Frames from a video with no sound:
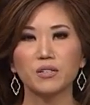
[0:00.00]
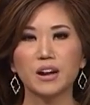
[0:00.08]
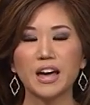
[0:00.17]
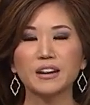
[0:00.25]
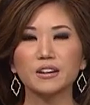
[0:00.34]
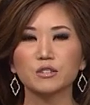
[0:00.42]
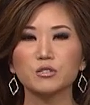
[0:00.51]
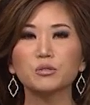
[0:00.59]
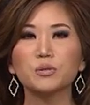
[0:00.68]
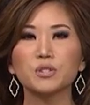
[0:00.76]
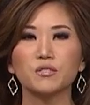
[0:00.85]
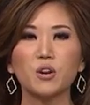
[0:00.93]
I had an
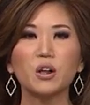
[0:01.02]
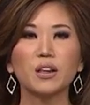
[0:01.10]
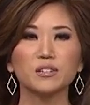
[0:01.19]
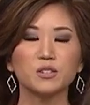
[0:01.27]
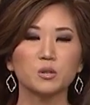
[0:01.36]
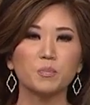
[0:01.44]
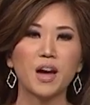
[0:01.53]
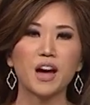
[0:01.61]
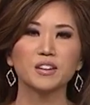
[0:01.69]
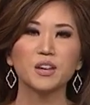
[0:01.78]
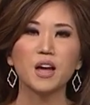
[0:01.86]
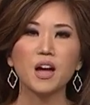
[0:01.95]
exclusive all access pass